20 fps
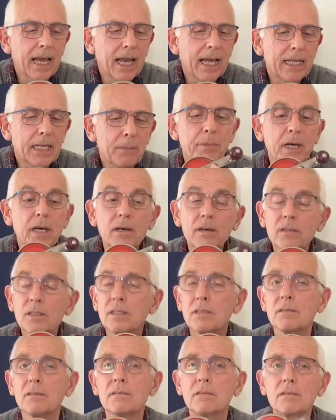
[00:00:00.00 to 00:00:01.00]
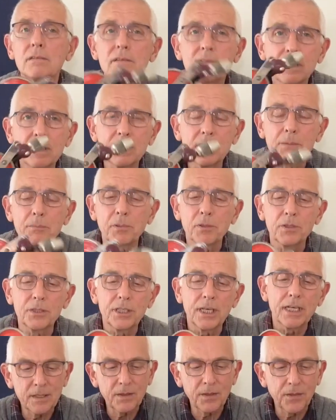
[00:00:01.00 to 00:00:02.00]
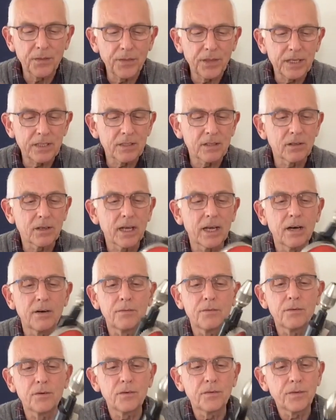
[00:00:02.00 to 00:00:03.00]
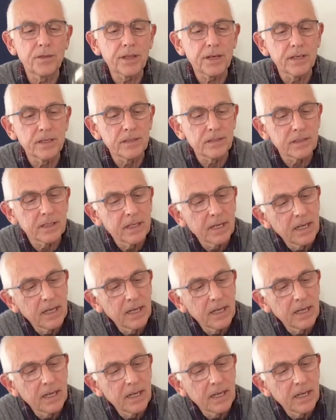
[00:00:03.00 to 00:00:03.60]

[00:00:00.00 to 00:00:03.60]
any power tools in this project. The thing to look out for those